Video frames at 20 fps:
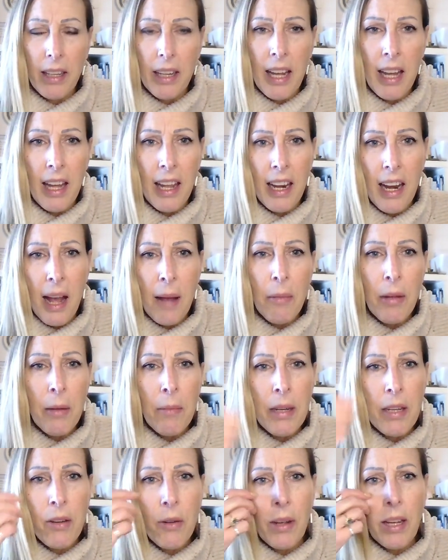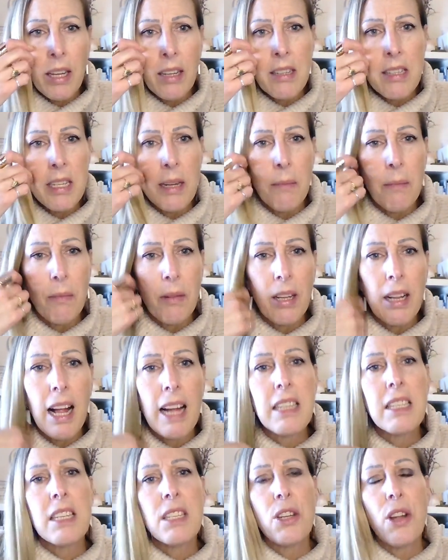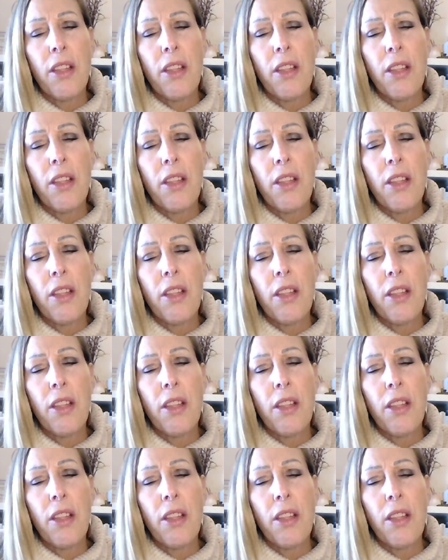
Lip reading: And I'm going to be doing some classes